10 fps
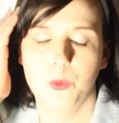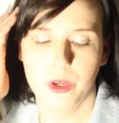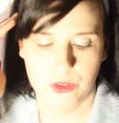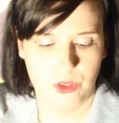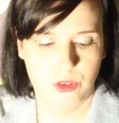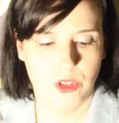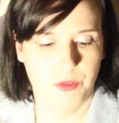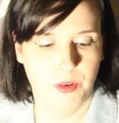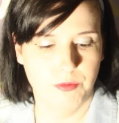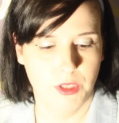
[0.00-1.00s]
we also used
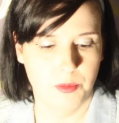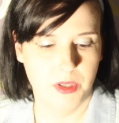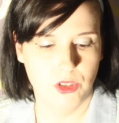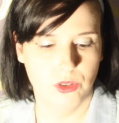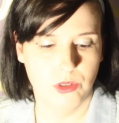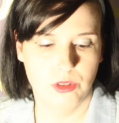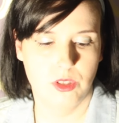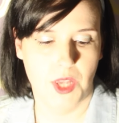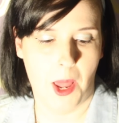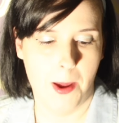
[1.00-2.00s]
it for
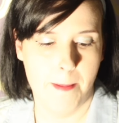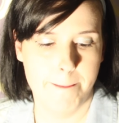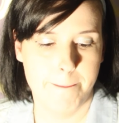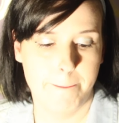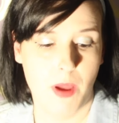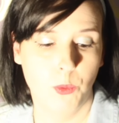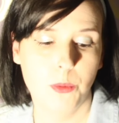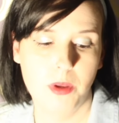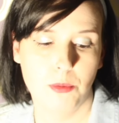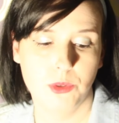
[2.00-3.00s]
fundamentals, and
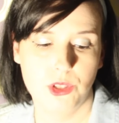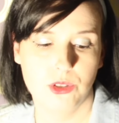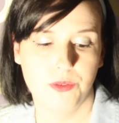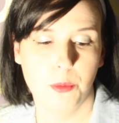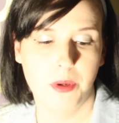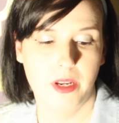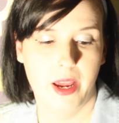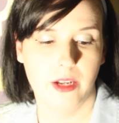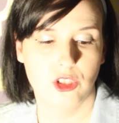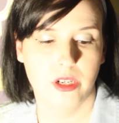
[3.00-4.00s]
we'll be able to use it for
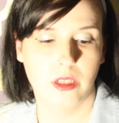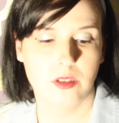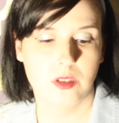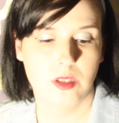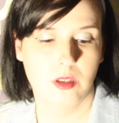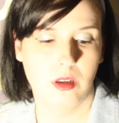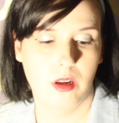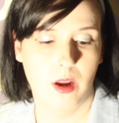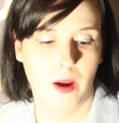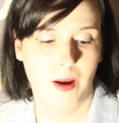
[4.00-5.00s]
pediatrics.
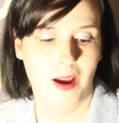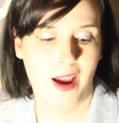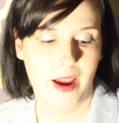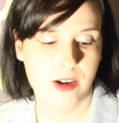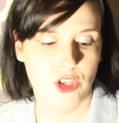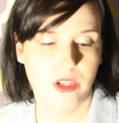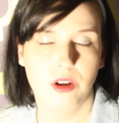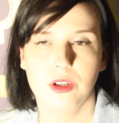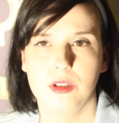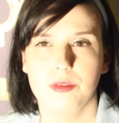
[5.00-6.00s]
I actually
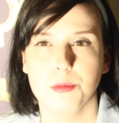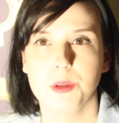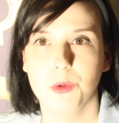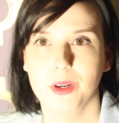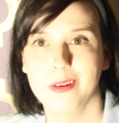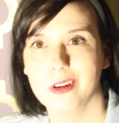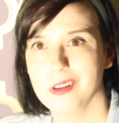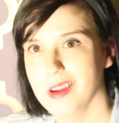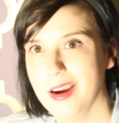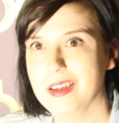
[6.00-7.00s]
heard from someone in our
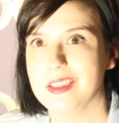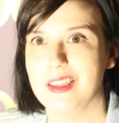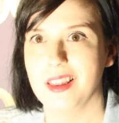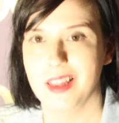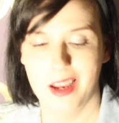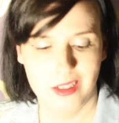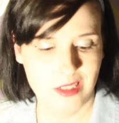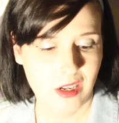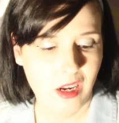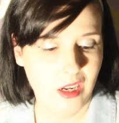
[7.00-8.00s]
class
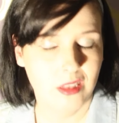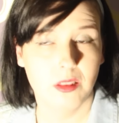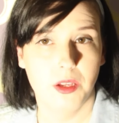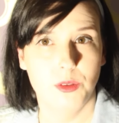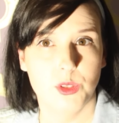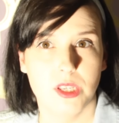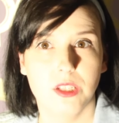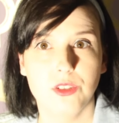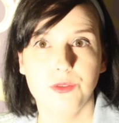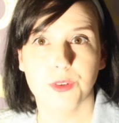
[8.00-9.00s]
that they used
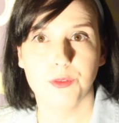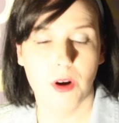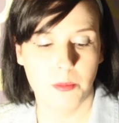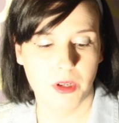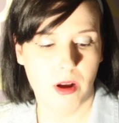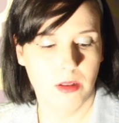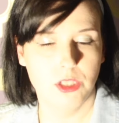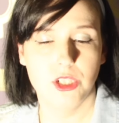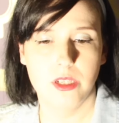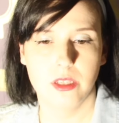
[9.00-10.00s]
it for
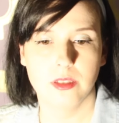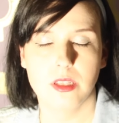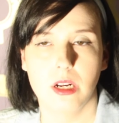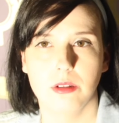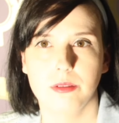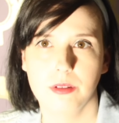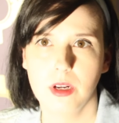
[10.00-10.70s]
pharmacology. Instead of